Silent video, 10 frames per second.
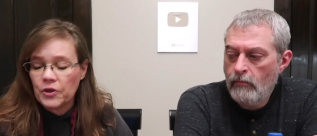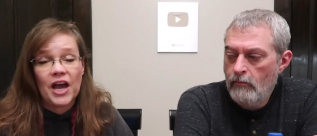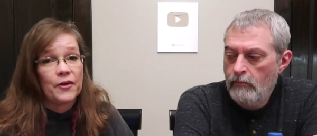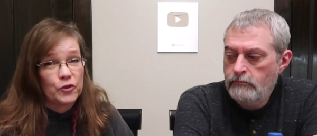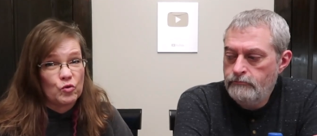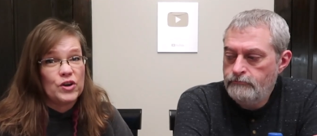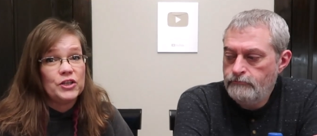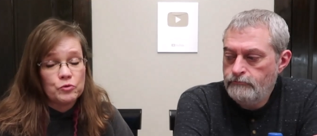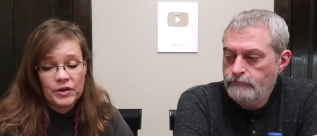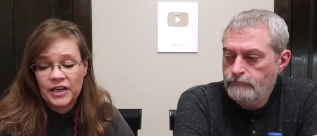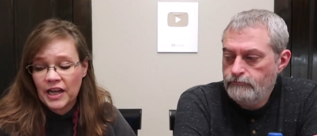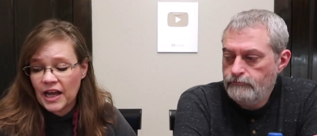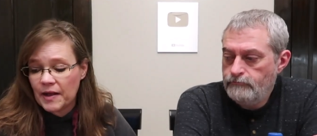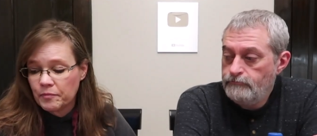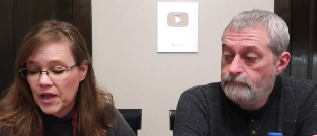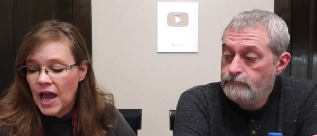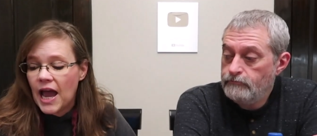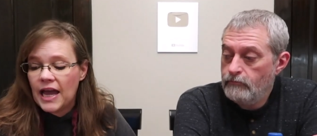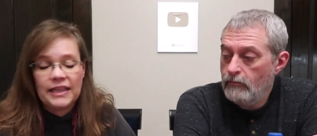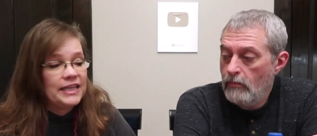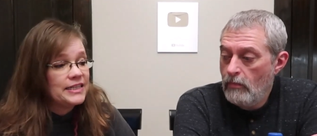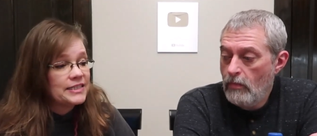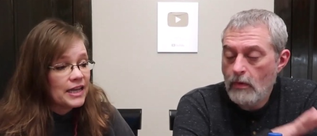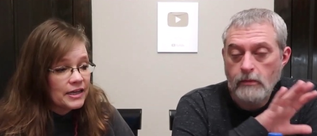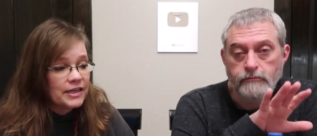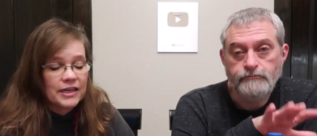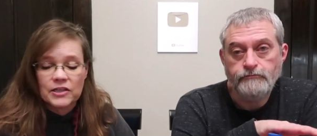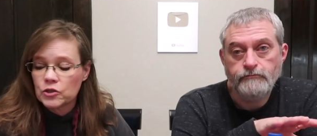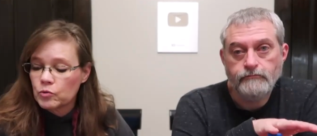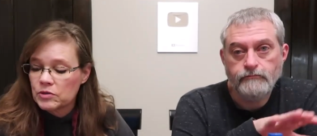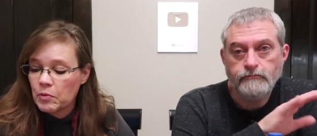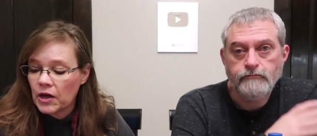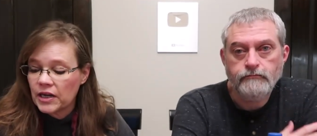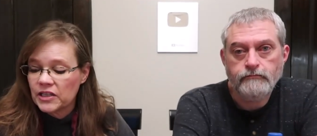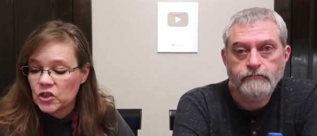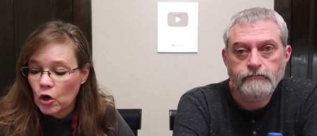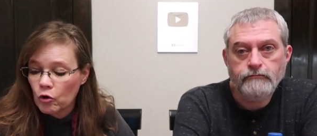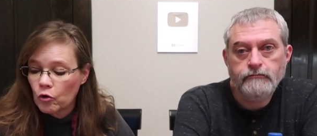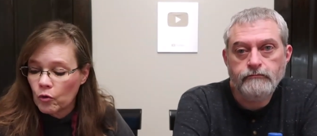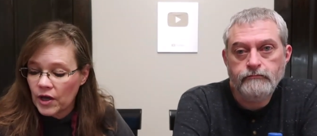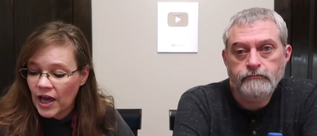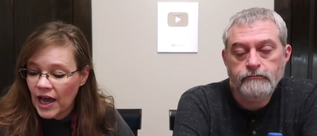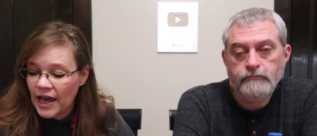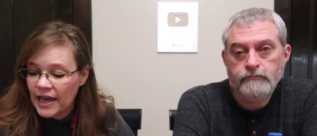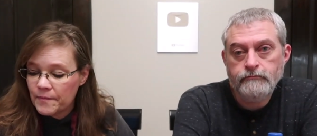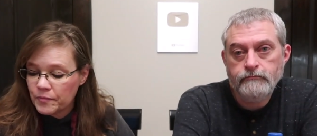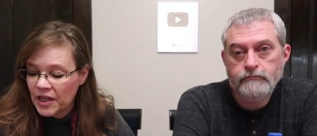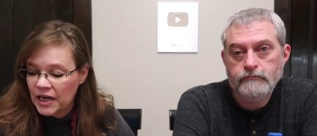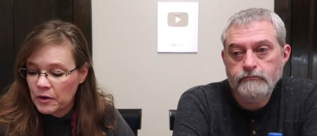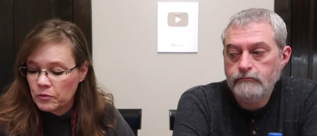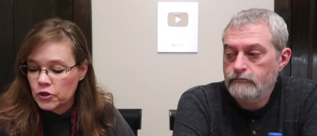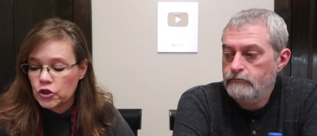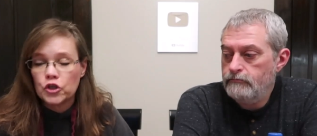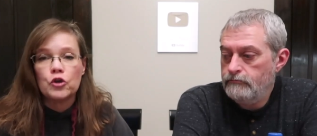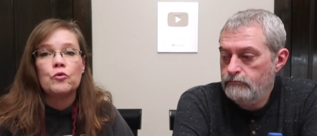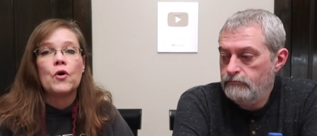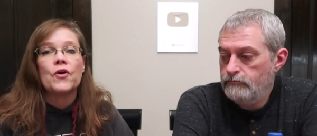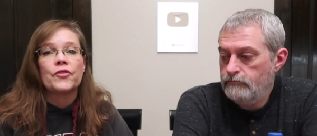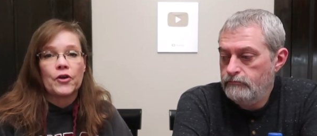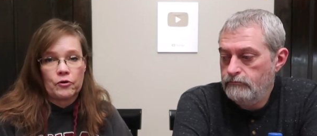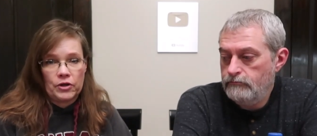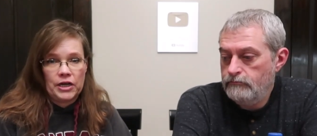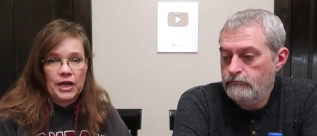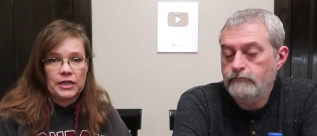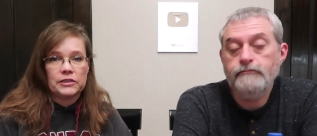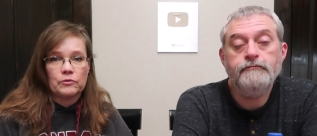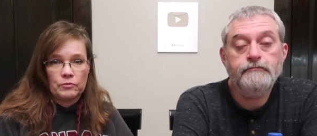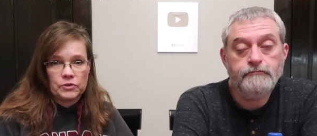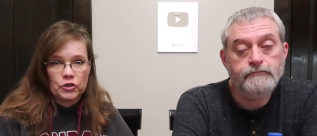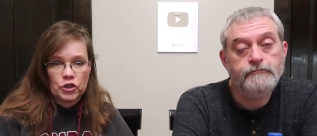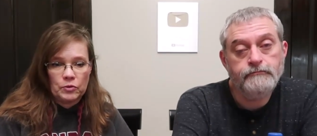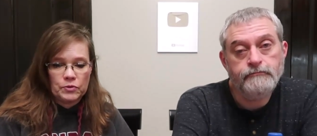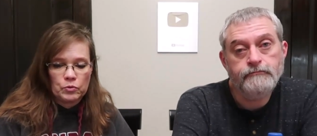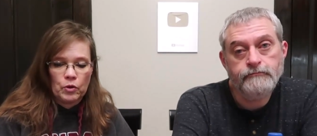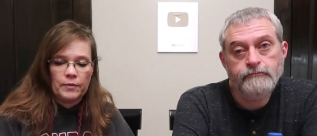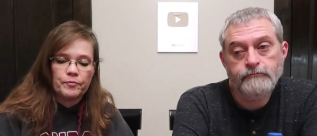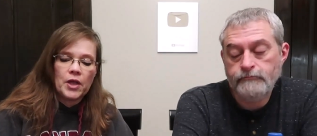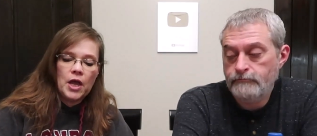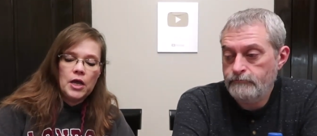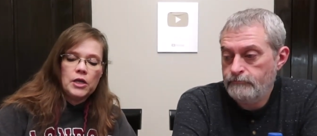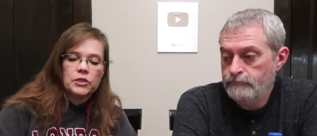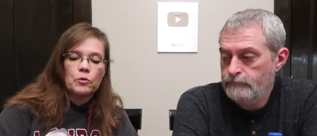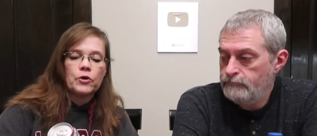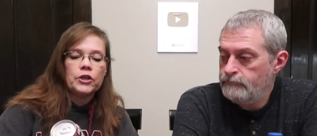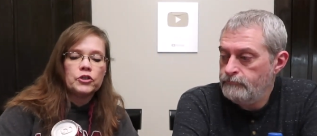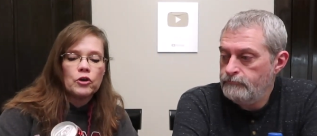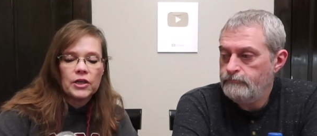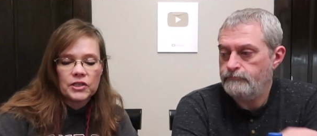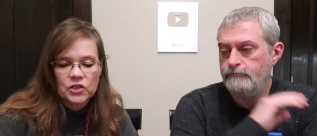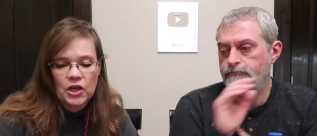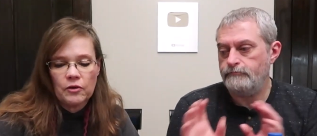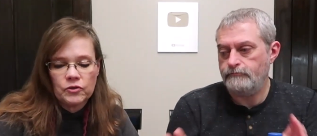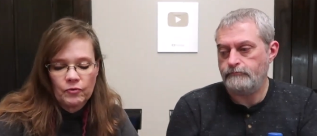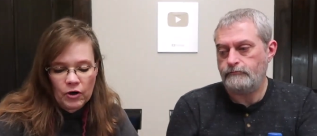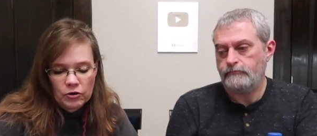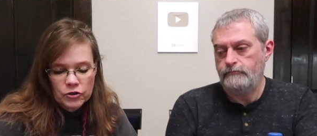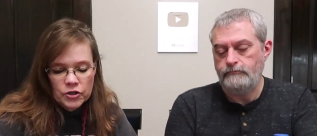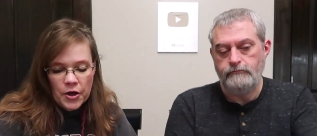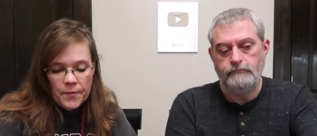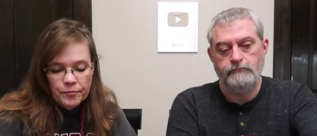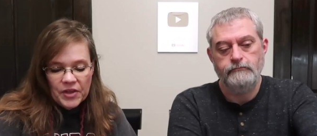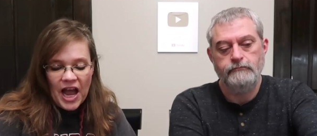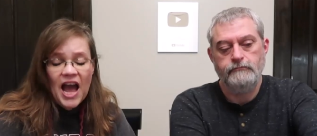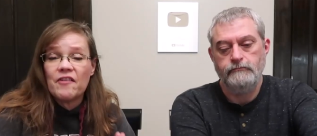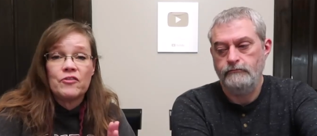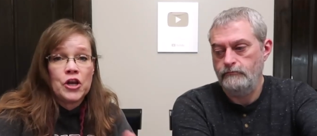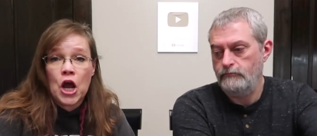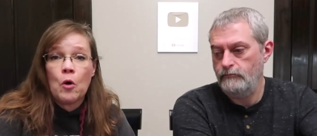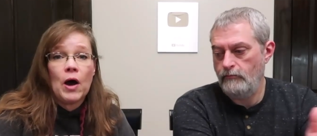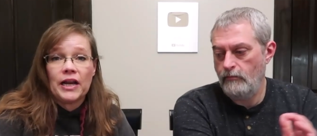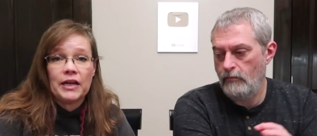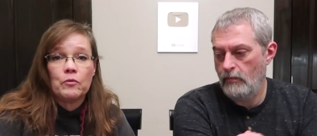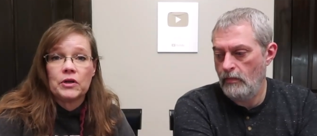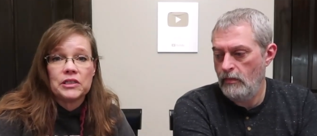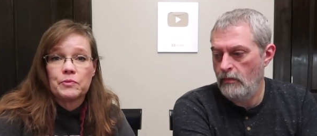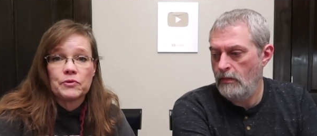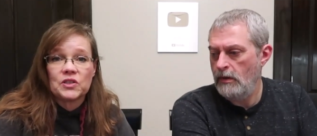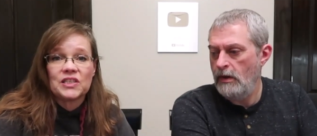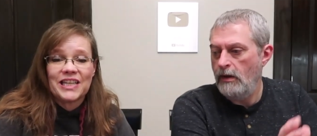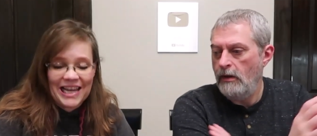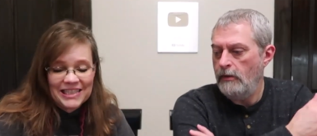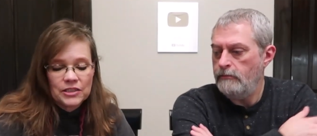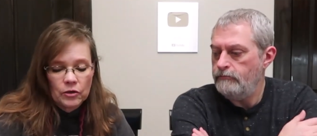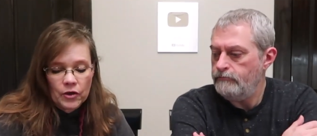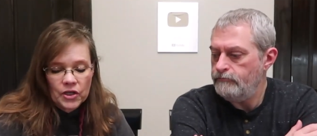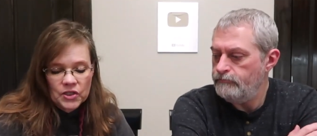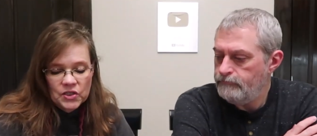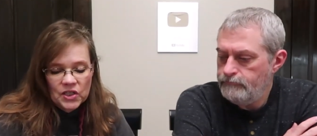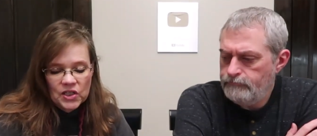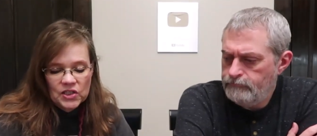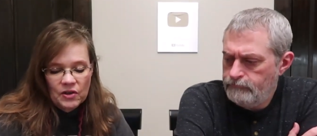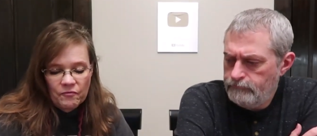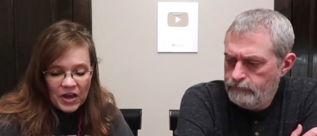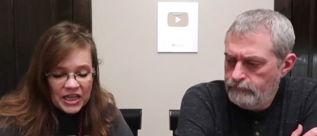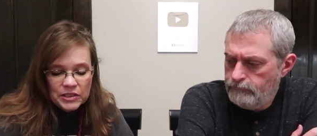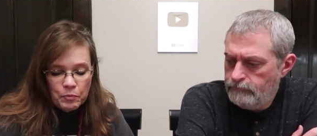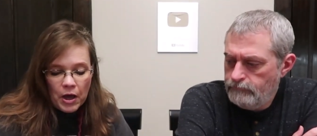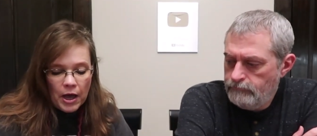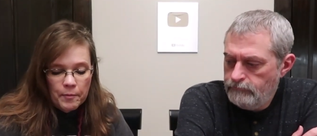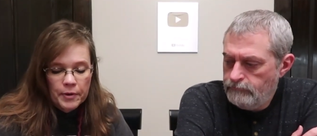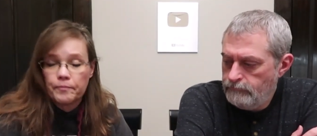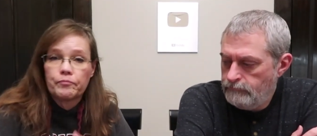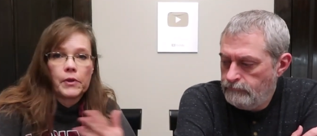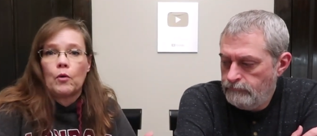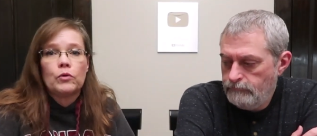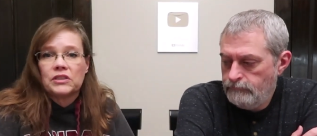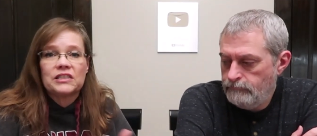Speaker 1: yeah, $3.29. And the Sunkist was bought at Circle K and it was $2.39. So it was the cheapest one. So we're going to try this Ghost first. I have no idea what it's supposed to taste like. It says Faze Pop. What